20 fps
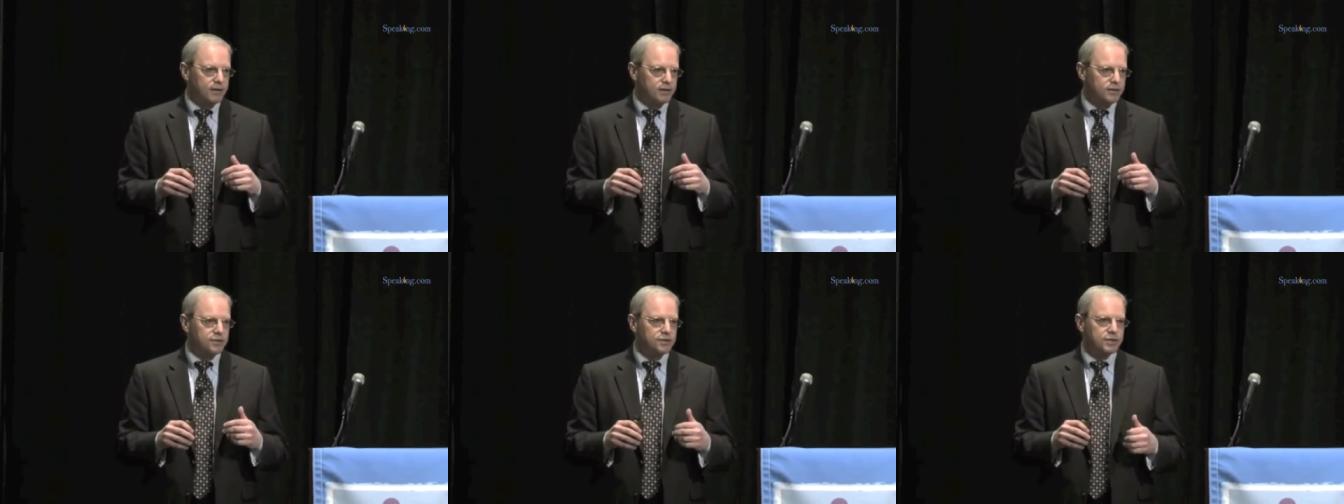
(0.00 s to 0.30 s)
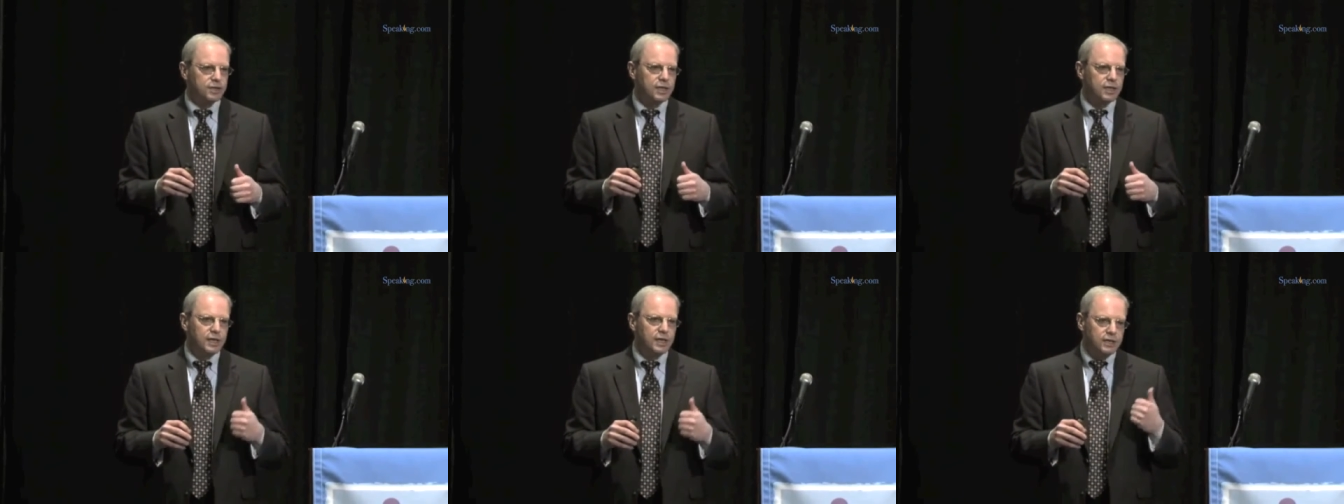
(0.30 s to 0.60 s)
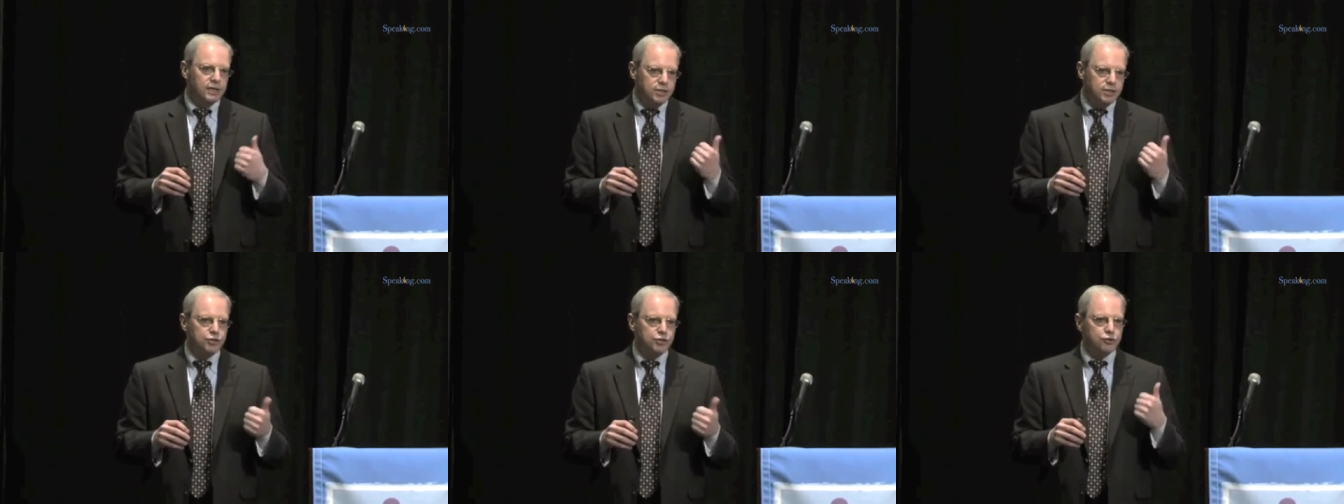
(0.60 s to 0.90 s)
This is,
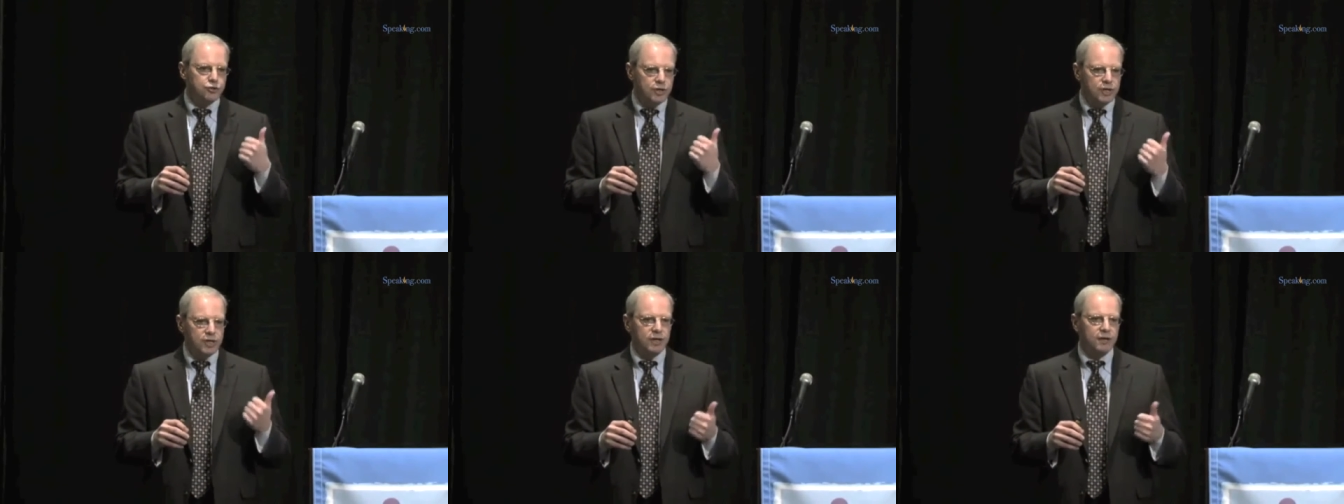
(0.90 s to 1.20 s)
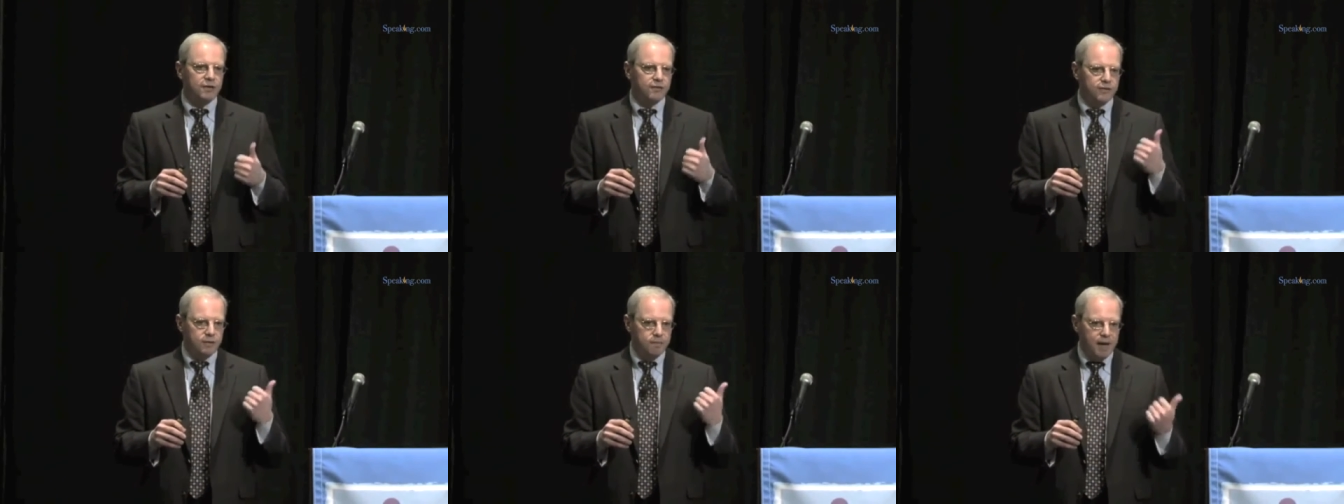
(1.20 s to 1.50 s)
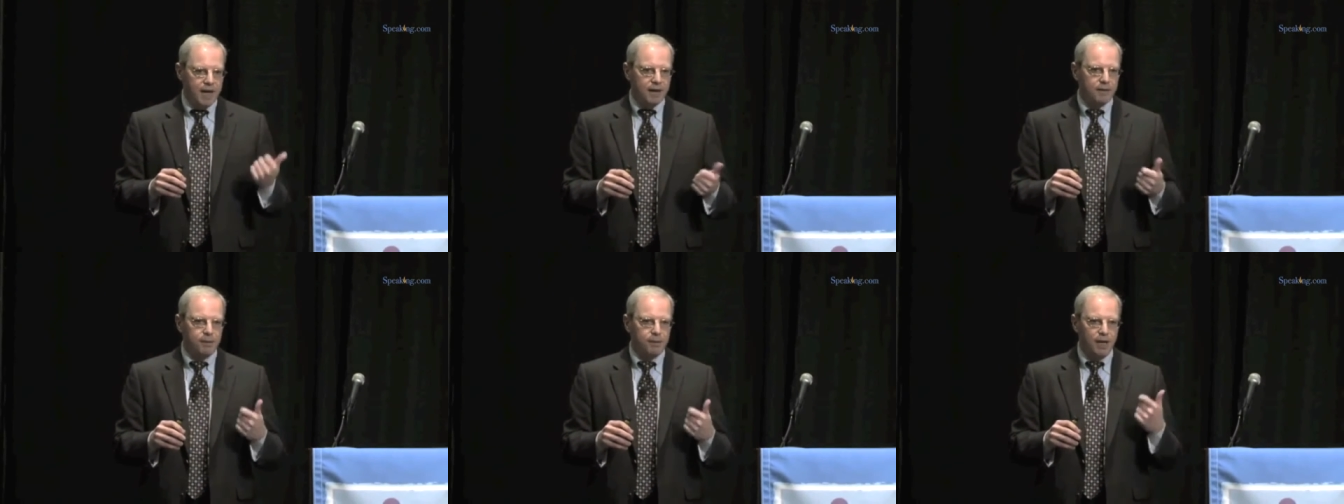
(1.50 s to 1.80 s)
did you give the
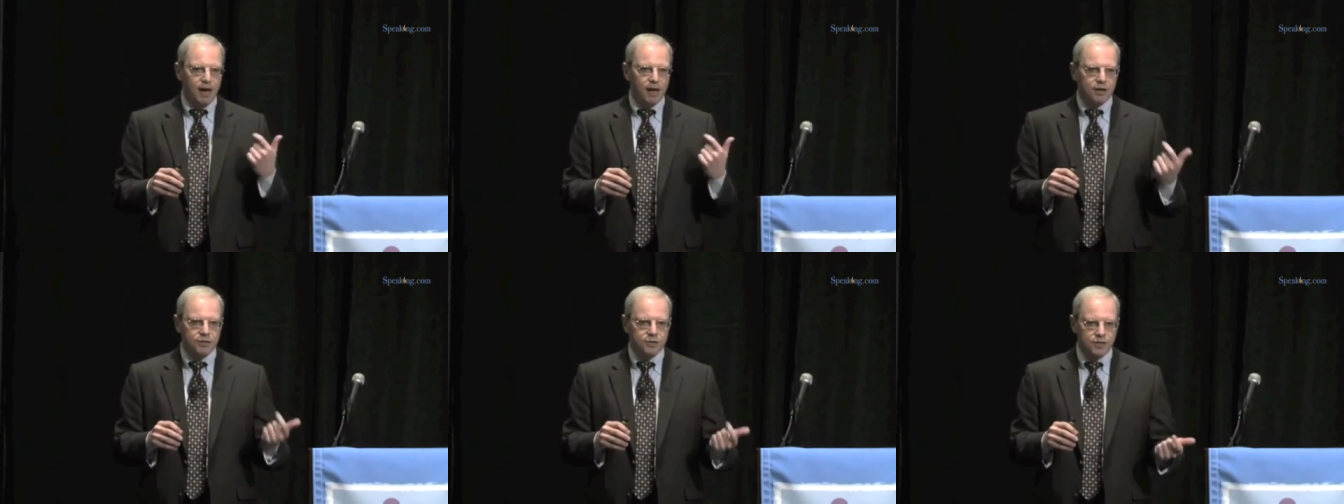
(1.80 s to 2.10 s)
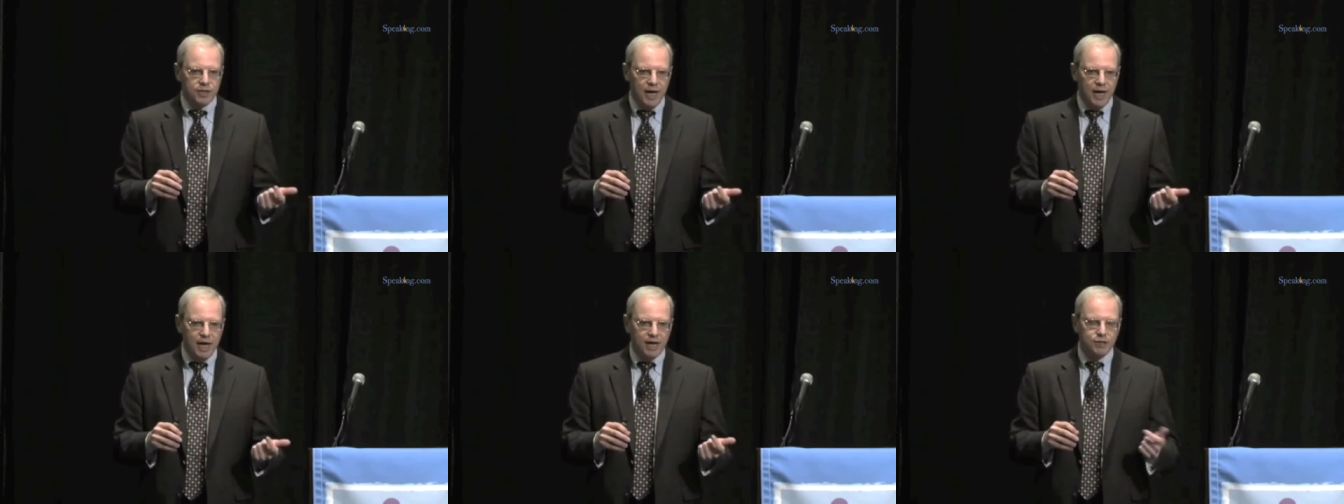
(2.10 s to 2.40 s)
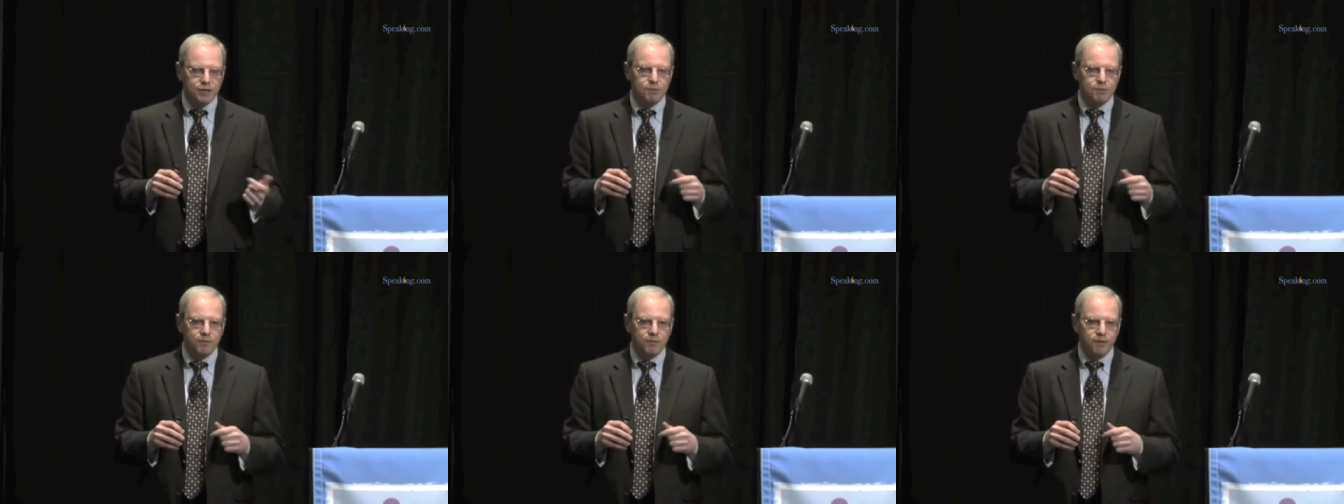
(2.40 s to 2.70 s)
beta blockers and the
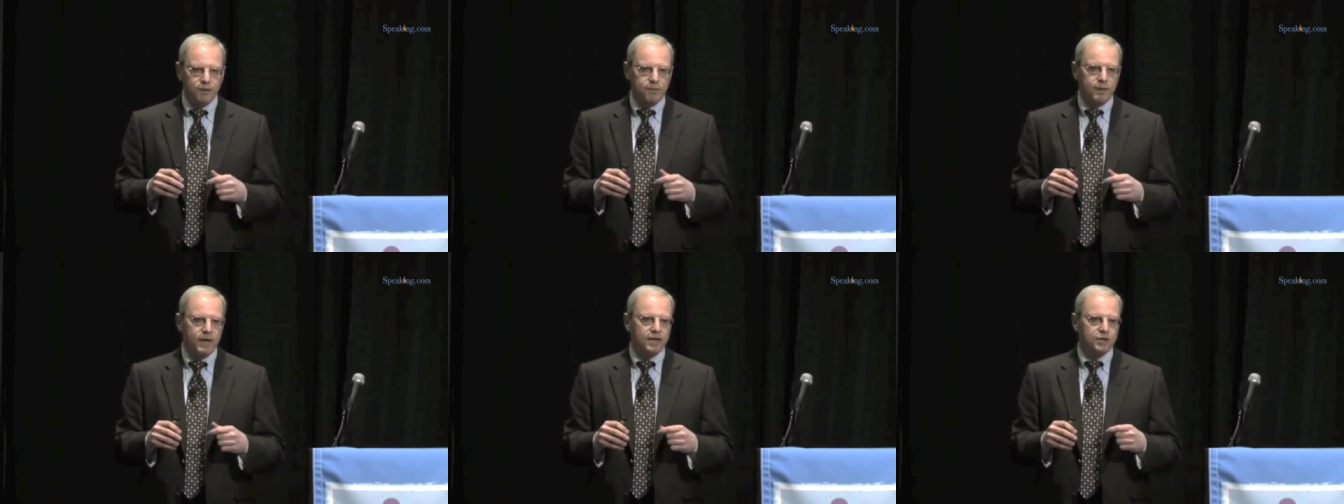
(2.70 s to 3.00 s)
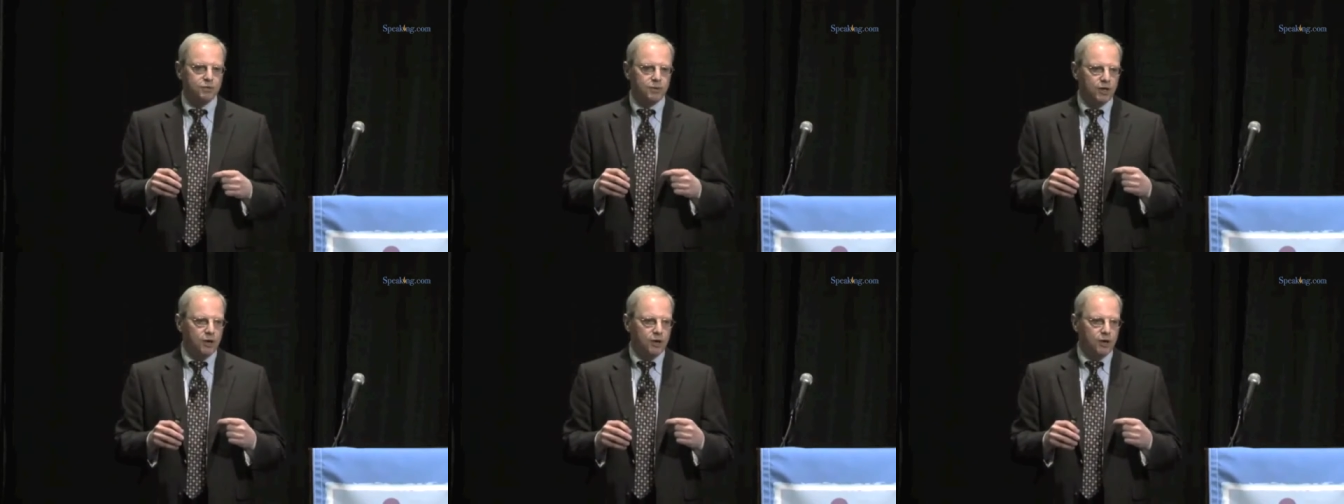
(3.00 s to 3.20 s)
aspirin for the patient with